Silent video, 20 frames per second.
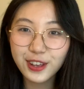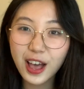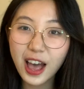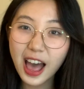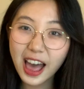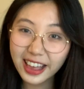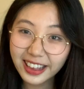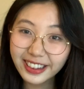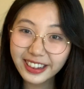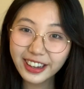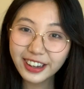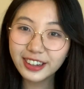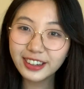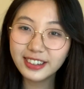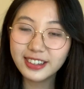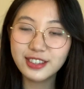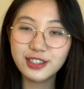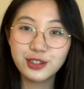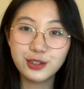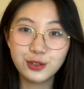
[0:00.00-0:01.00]
Hi there,
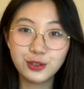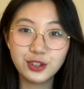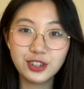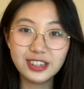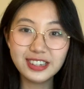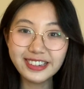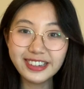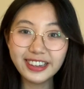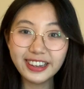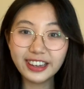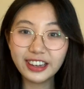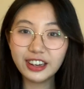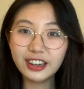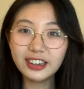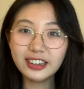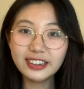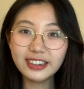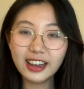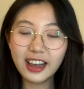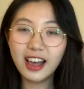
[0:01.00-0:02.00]
it's Eugenie
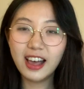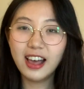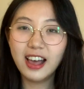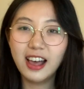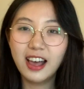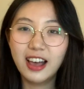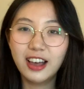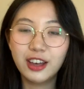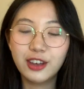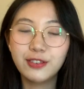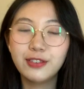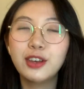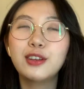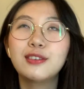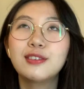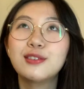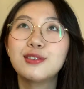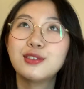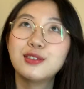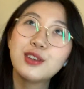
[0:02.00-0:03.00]
here. It
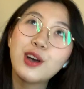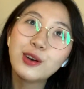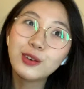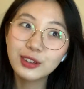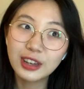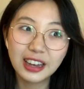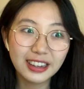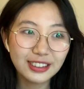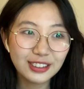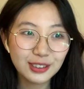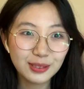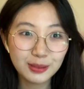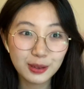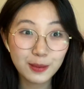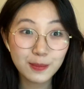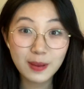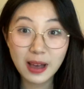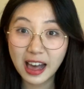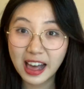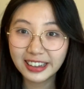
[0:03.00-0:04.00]
feels so good to be
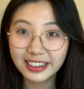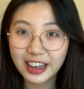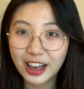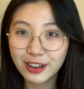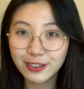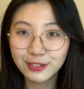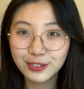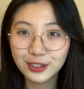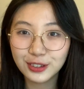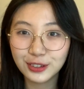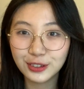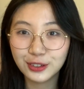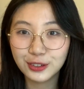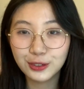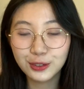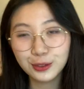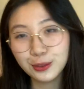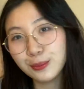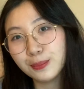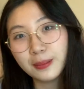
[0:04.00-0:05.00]
back after
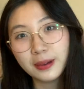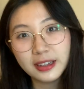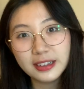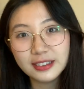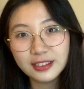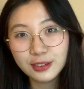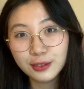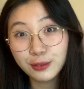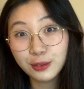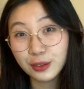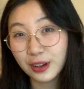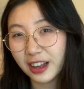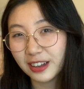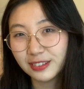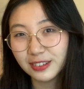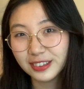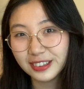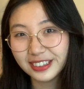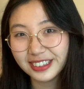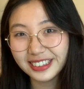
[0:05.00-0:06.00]
2 months of
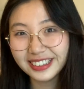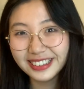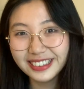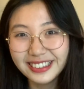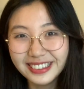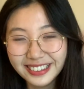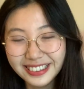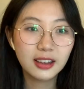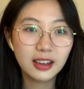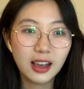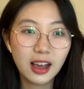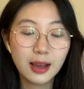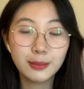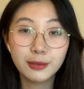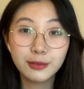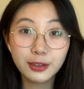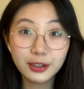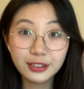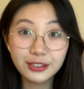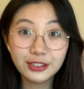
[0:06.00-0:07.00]
traveling. I'm a
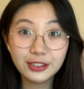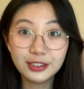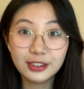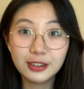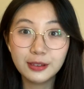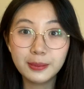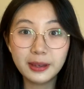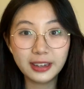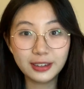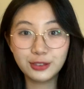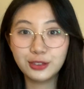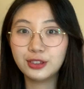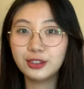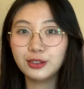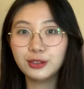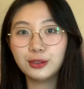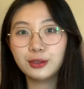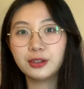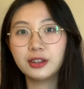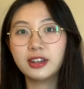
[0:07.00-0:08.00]
first year PhD
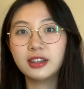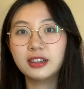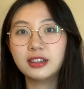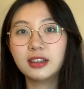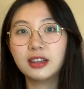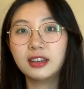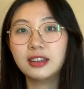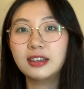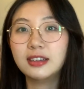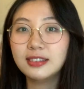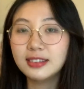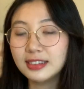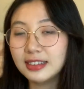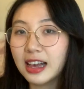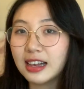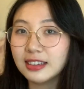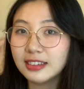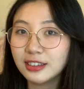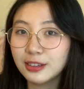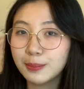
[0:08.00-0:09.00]
student in the
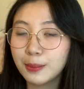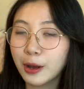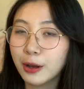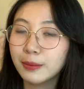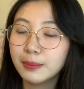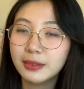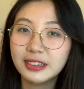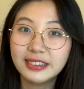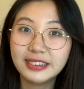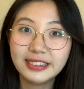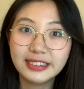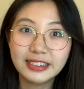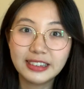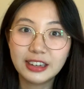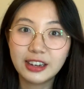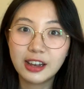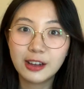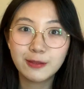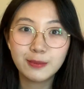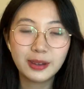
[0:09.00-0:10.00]
ECS department
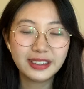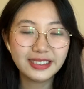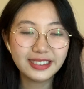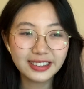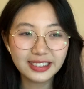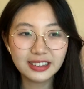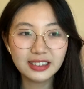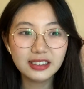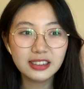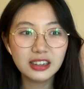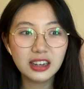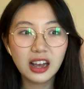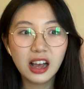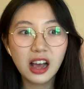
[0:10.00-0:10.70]
here at MIT,